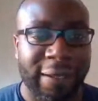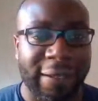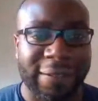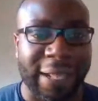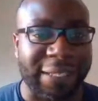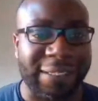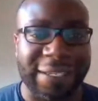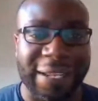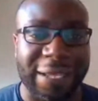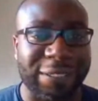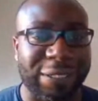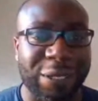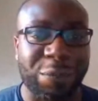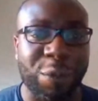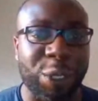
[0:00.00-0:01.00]
That's
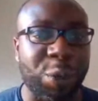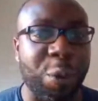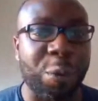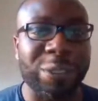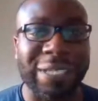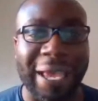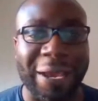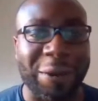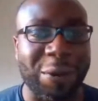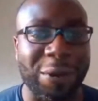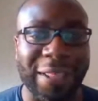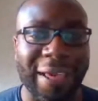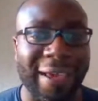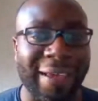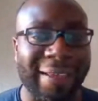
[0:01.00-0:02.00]
nasty. When you always get cut
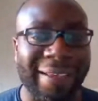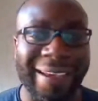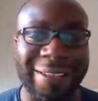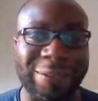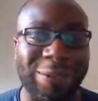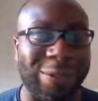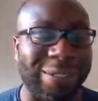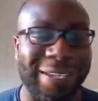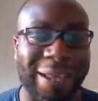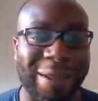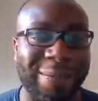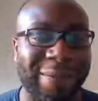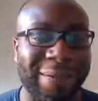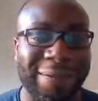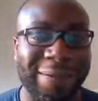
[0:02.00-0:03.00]
there, it doesn't
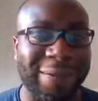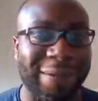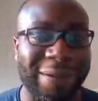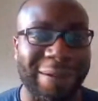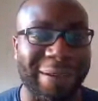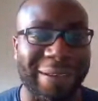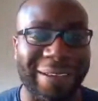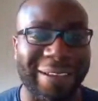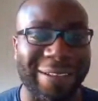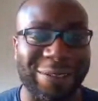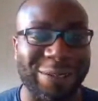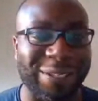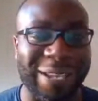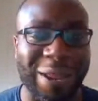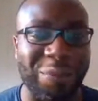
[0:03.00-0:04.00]
end. It
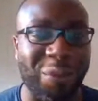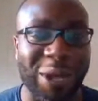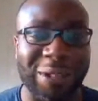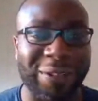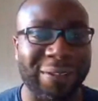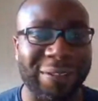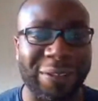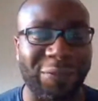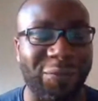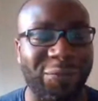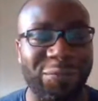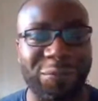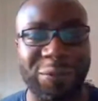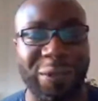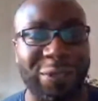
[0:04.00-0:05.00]
doesn't end well.
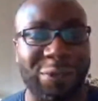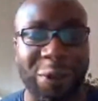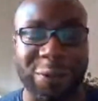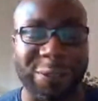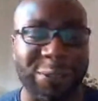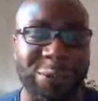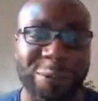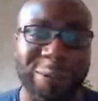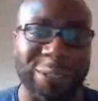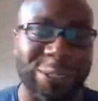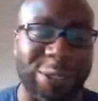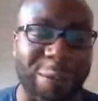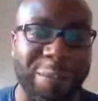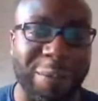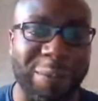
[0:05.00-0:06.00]
The doctors always
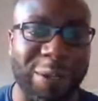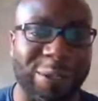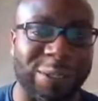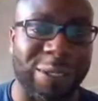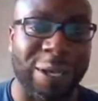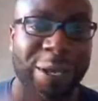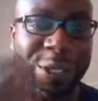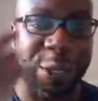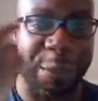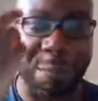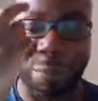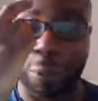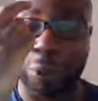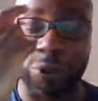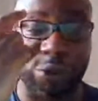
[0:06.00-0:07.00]
stop it because the
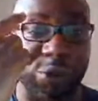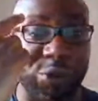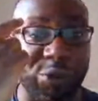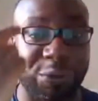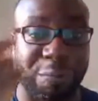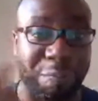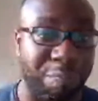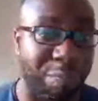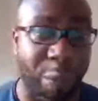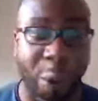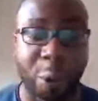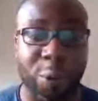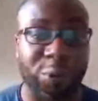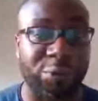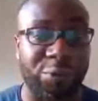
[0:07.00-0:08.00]
blood just
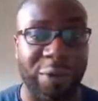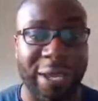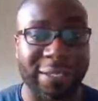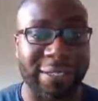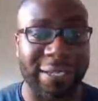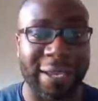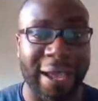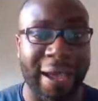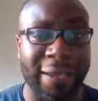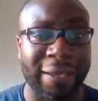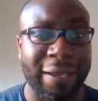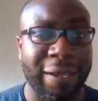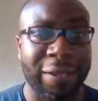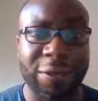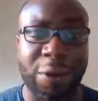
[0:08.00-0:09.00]
pours straight into the eye.
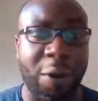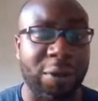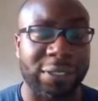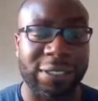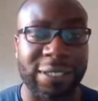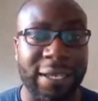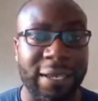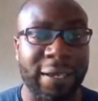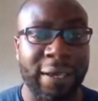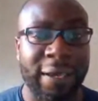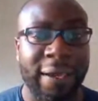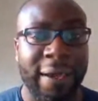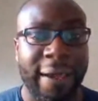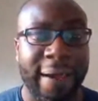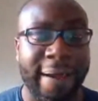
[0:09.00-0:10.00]
You can't see.
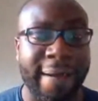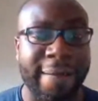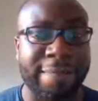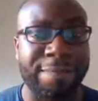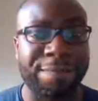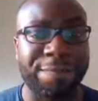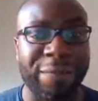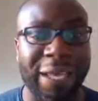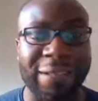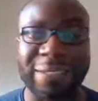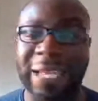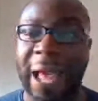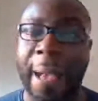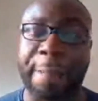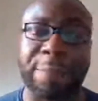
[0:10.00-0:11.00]
It's
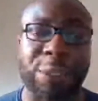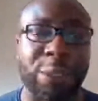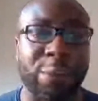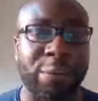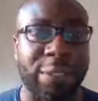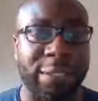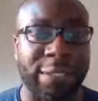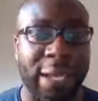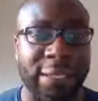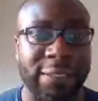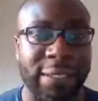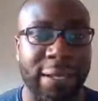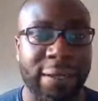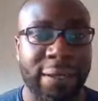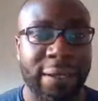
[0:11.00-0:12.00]
absolute
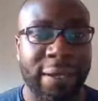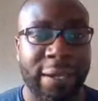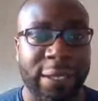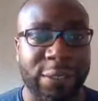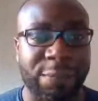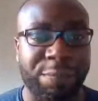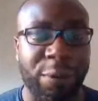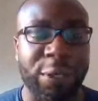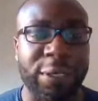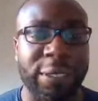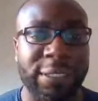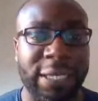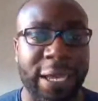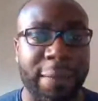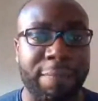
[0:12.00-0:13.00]
disaster. It's probably going to
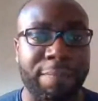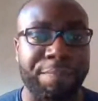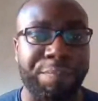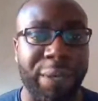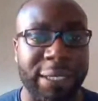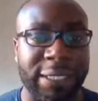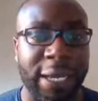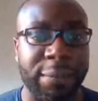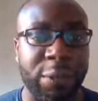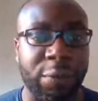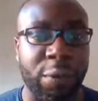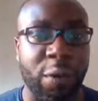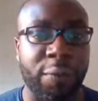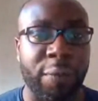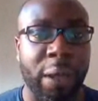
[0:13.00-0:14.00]
take him a bit of time to
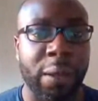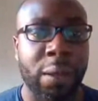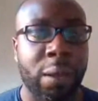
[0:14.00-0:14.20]
recover,